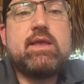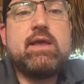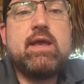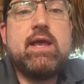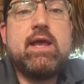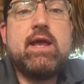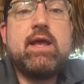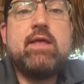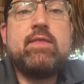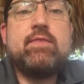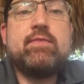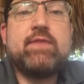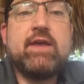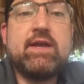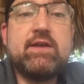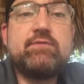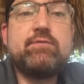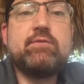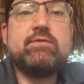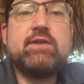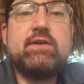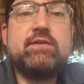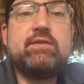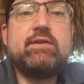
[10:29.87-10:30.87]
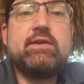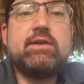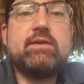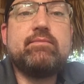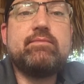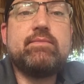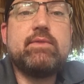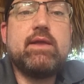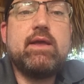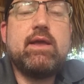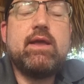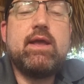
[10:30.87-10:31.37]
And thanks for
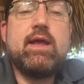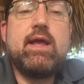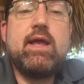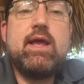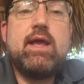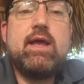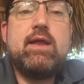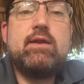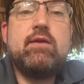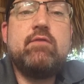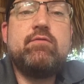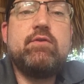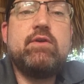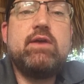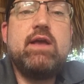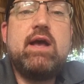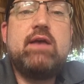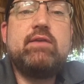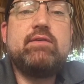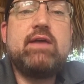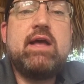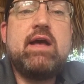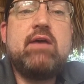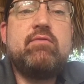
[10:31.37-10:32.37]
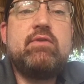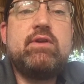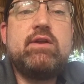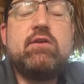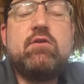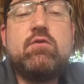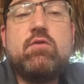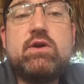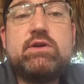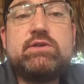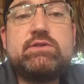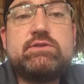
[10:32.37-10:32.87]
listening. And if you guys have
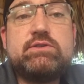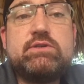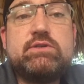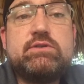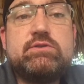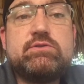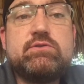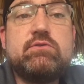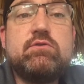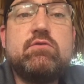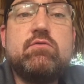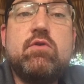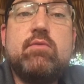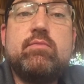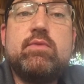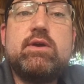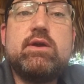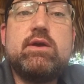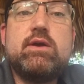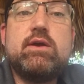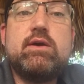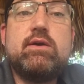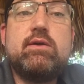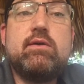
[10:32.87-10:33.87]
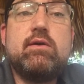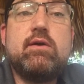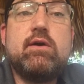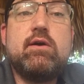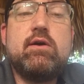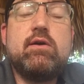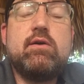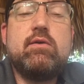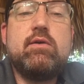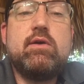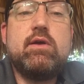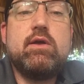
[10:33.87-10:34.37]
any questions or you want me to
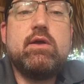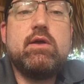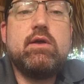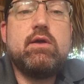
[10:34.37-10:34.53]
uh,